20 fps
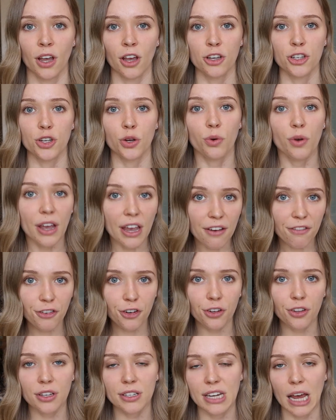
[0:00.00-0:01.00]
So if
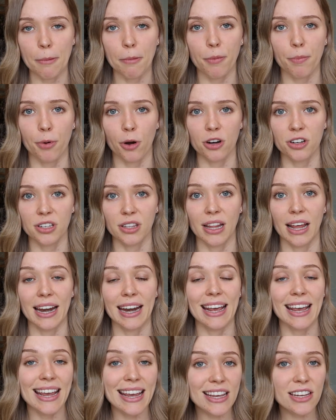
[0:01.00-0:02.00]
you're the type of person
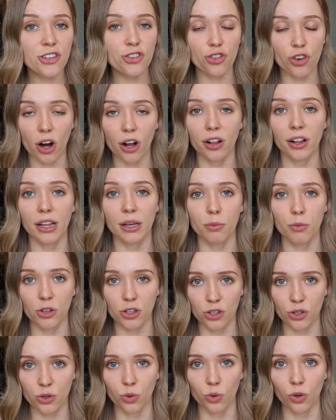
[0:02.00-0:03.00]
that is struggling with
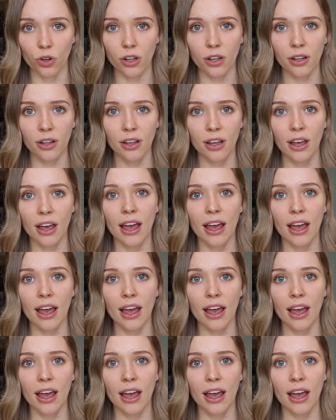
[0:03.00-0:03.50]
school,